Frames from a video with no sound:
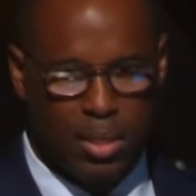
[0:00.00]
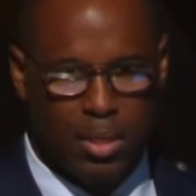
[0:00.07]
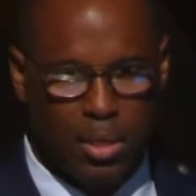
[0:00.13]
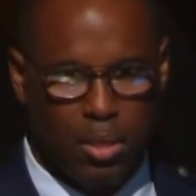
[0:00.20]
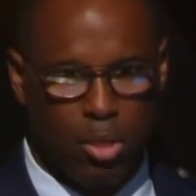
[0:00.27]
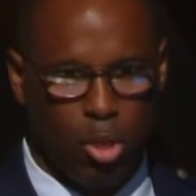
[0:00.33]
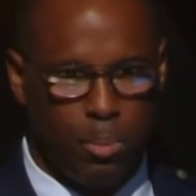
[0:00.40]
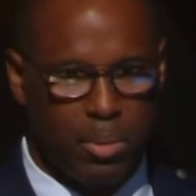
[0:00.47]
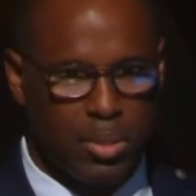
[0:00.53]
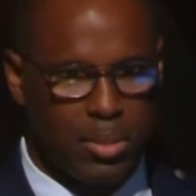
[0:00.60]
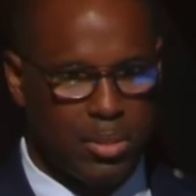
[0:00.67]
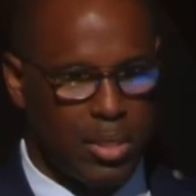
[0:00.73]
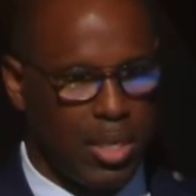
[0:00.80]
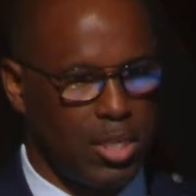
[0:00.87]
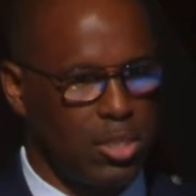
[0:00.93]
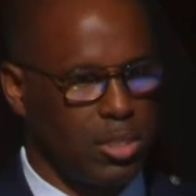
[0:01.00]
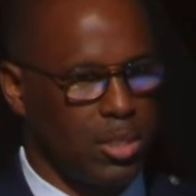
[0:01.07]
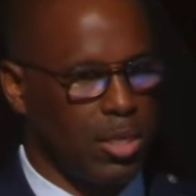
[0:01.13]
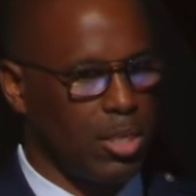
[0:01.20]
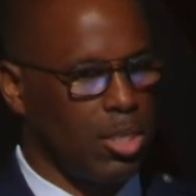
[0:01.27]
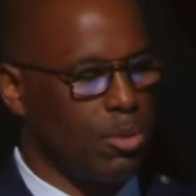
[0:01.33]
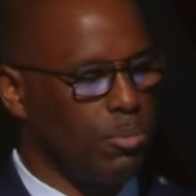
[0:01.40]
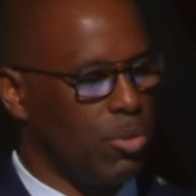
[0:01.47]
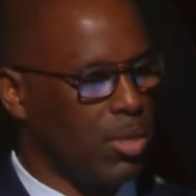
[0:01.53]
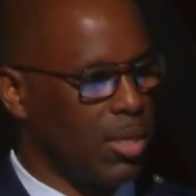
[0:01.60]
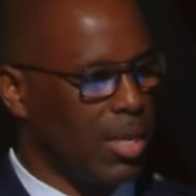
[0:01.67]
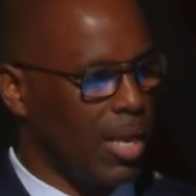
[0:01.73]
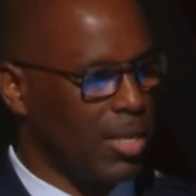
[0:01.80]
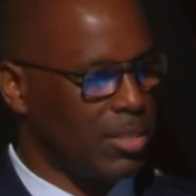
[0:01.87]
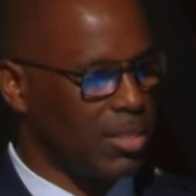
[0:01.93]
globalization and
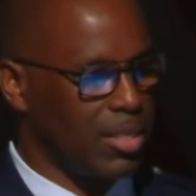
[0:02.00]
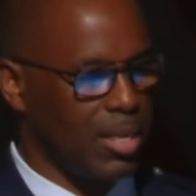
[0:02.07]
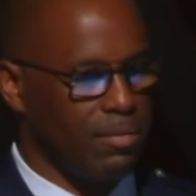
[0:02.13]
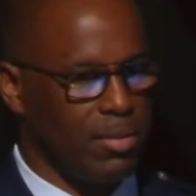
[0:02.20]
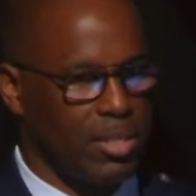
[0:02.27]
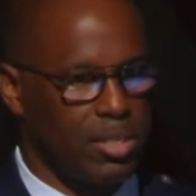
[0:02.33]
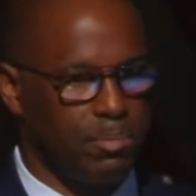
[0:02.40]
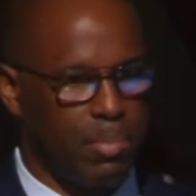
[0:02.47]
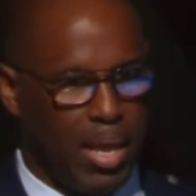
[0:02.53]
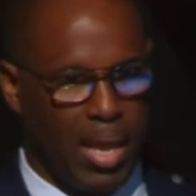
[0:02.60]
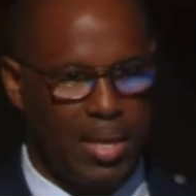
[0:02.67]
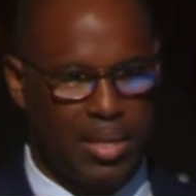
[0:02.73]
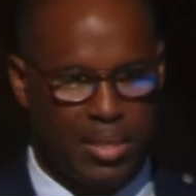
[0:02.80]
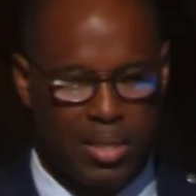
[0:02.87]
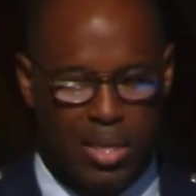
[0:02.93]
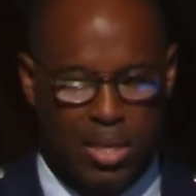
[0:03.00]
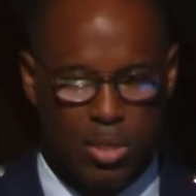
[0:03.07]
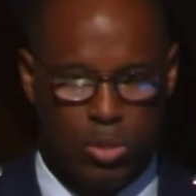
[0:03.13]
communication have expanded.